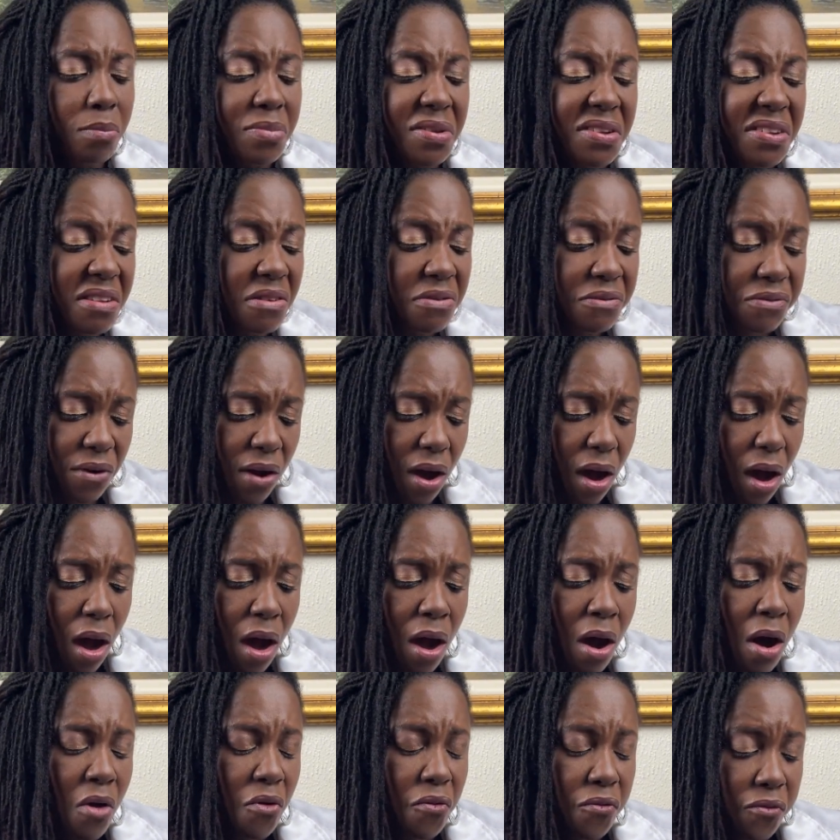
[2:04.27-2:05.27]
differ
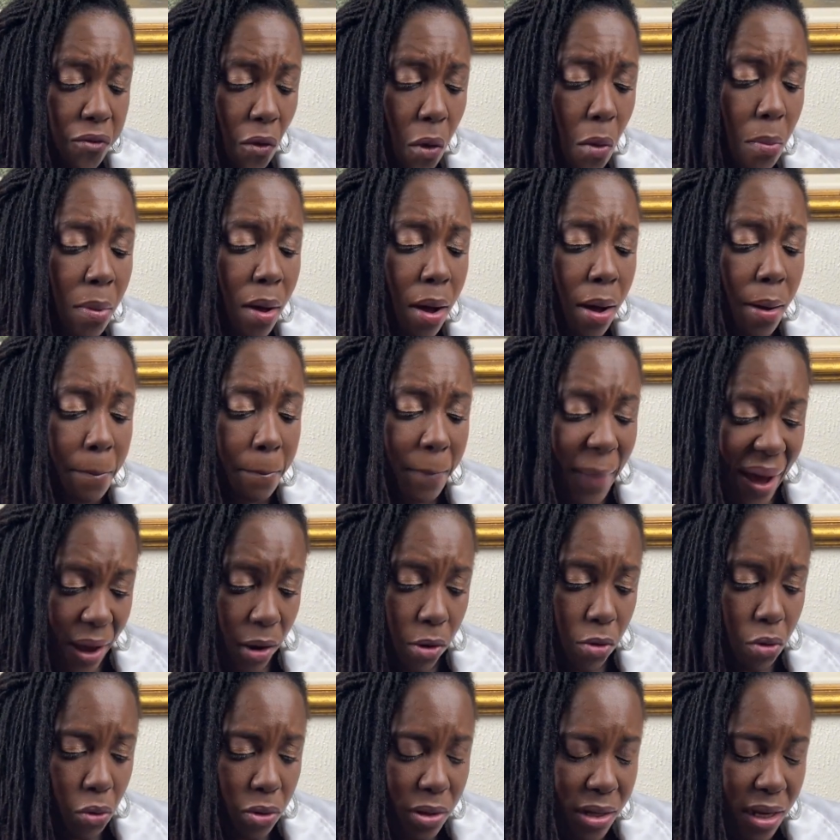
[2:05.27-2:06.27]
from
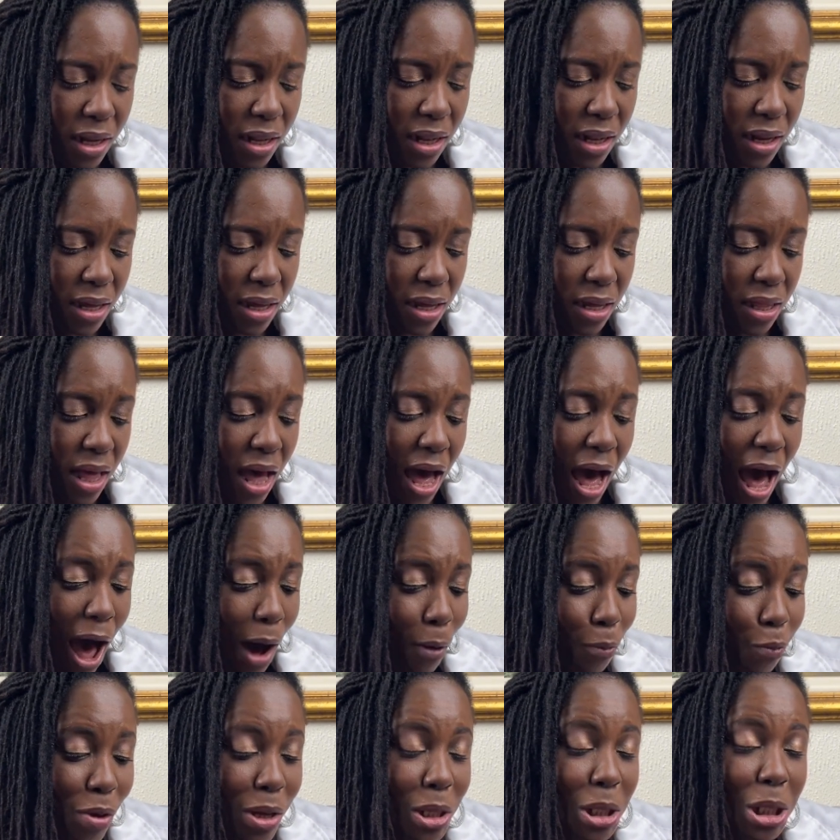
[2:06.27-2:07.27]
microneedling
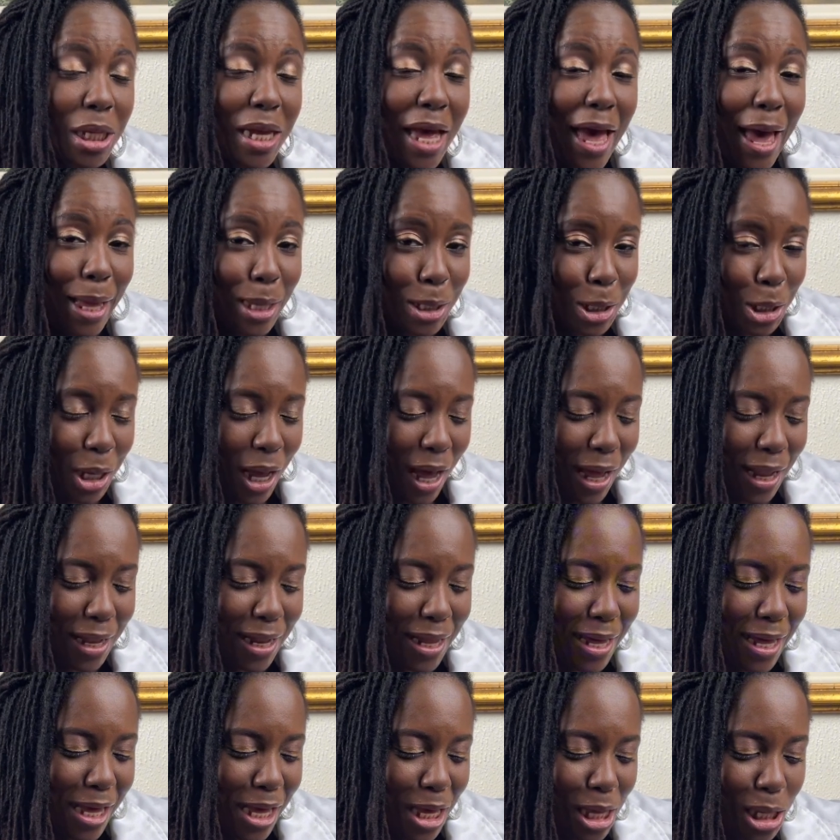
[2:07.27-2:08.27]
and which
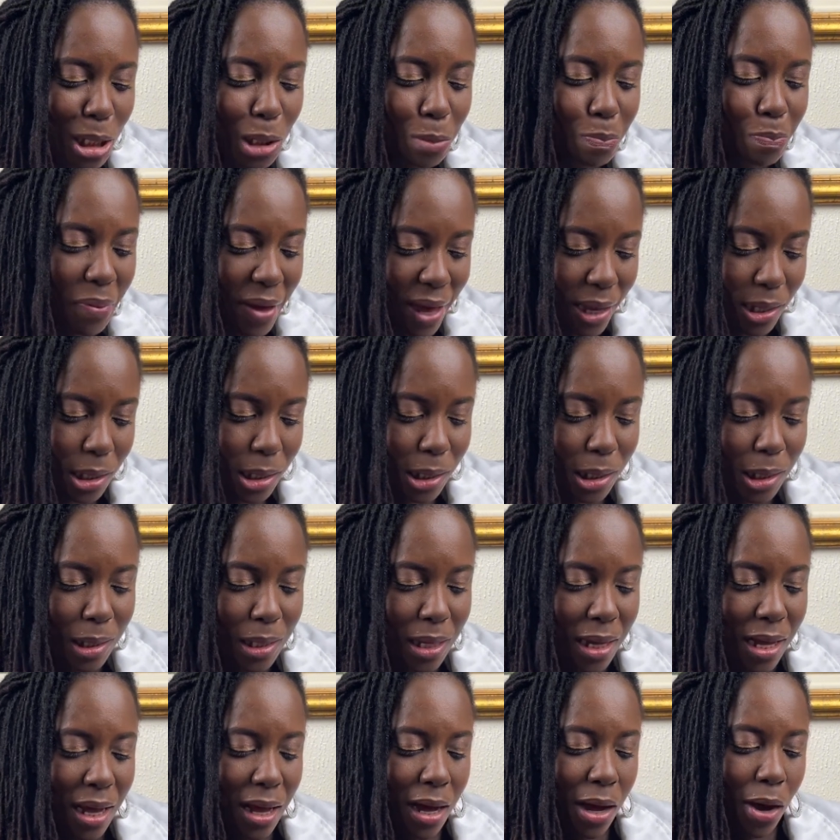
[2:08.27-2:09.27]
exactly is
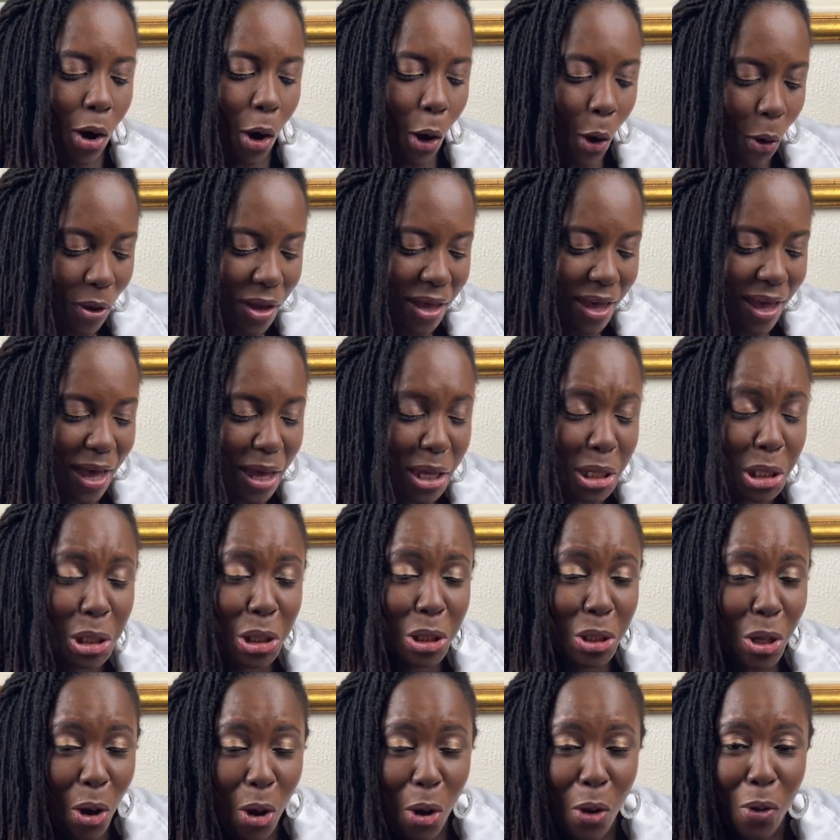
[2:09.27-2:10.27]
best? Okay,
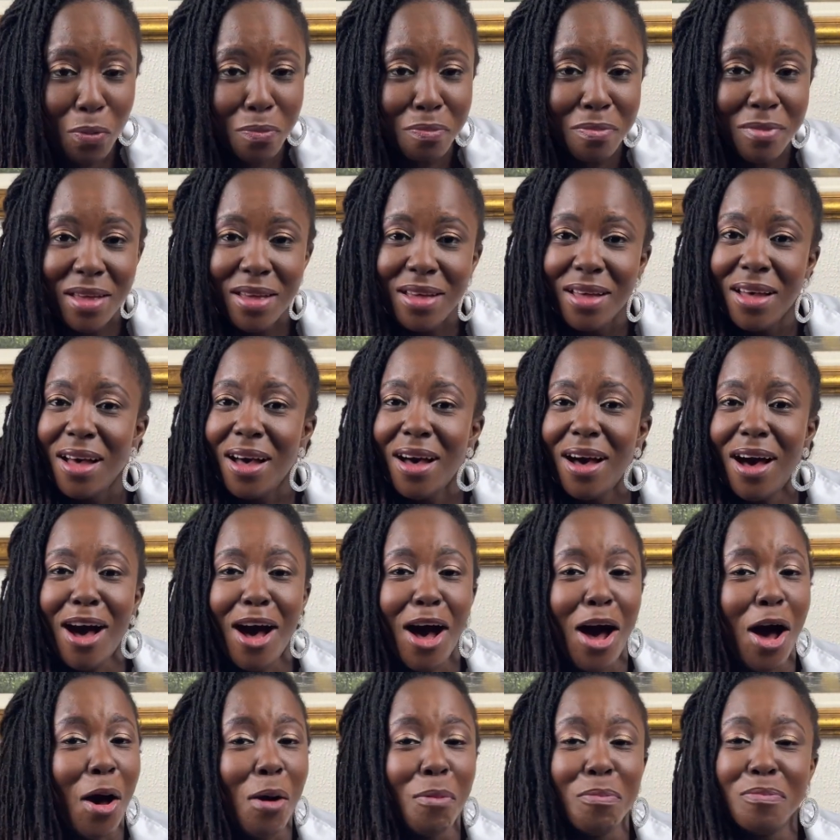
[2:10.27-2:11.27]
so
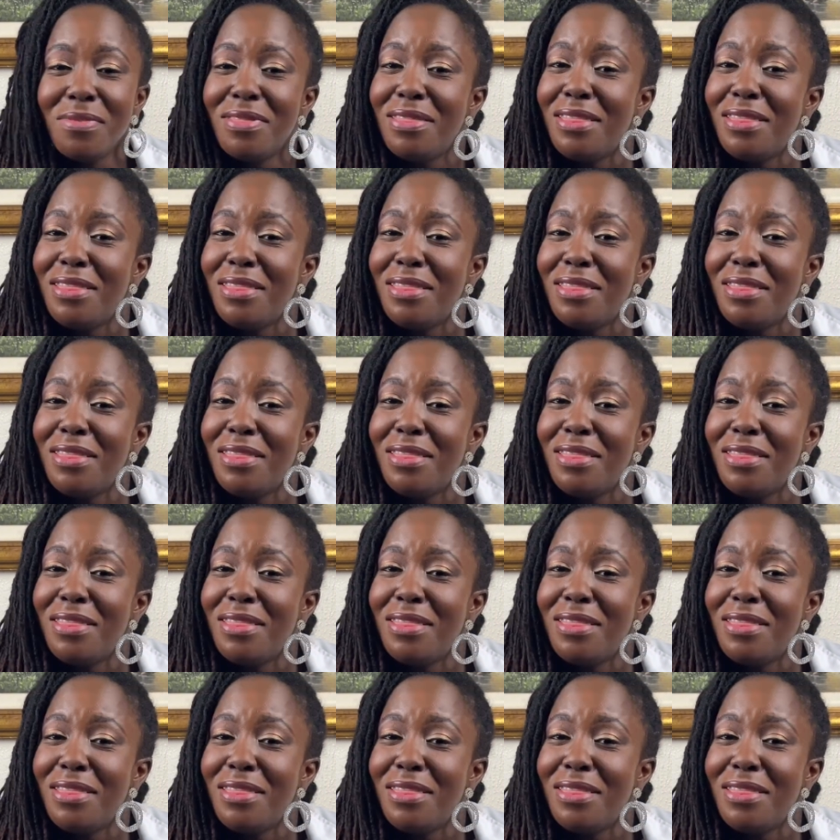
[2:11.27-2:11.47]
I